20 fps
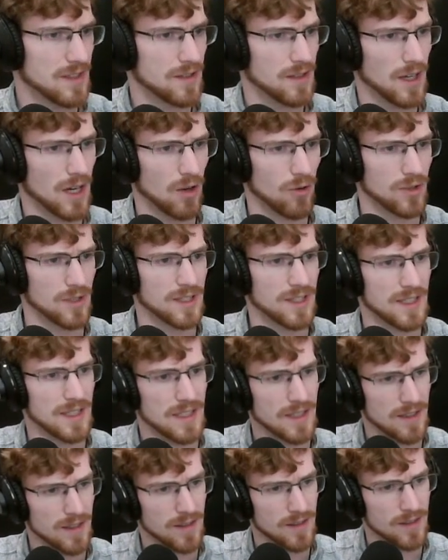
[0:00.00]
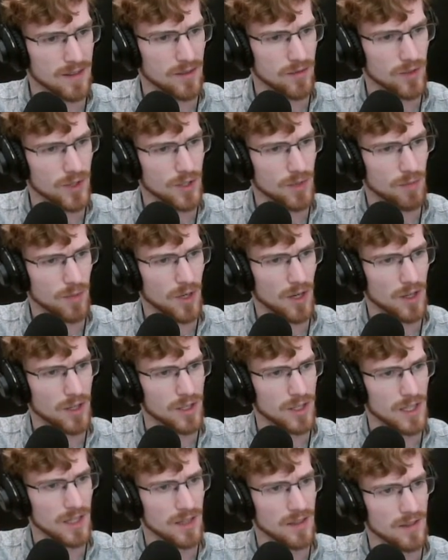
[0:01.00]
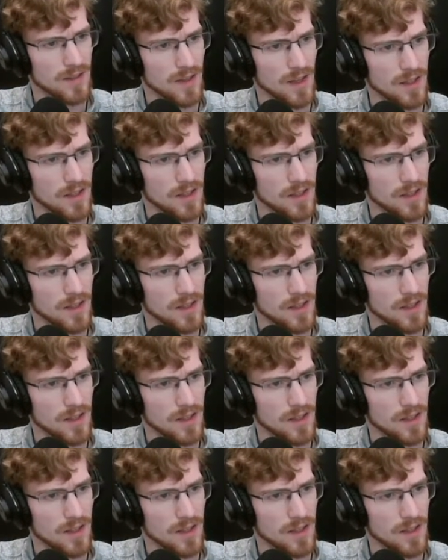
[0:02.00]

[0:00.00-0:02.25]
how tedious retopology is, that